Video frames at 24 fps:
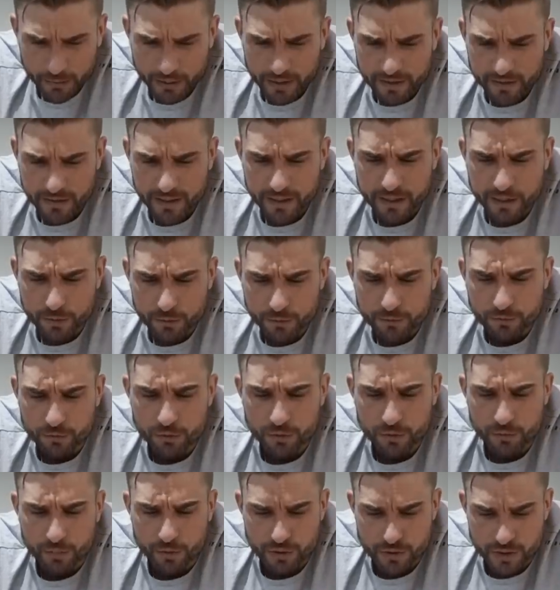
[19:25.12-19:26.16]
the way, thank you for
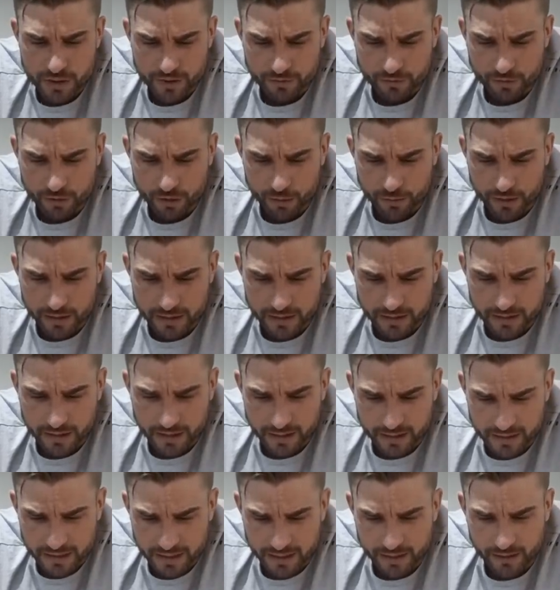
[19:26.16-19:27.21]
all the positive comments,
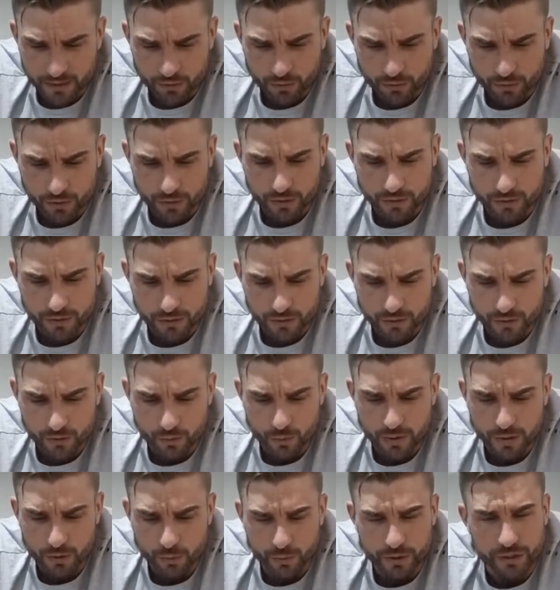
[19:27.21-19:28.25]
like saying all the
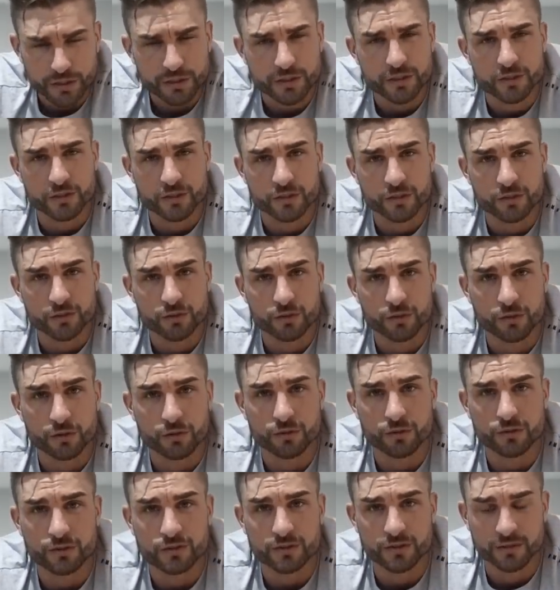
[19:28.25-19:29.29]
well wishes and good
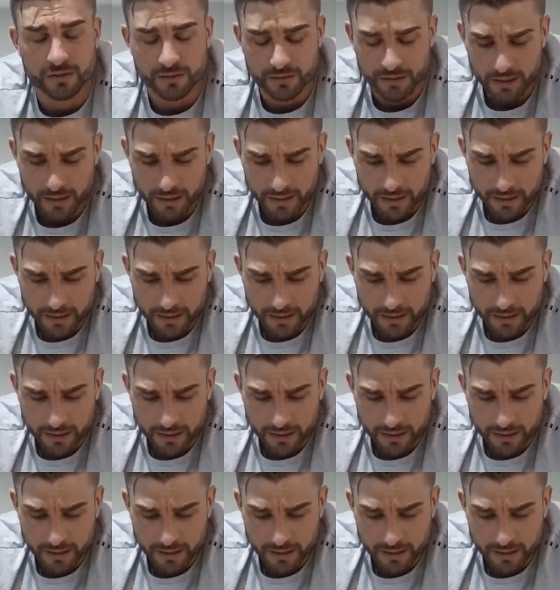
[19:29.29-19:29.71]
looks and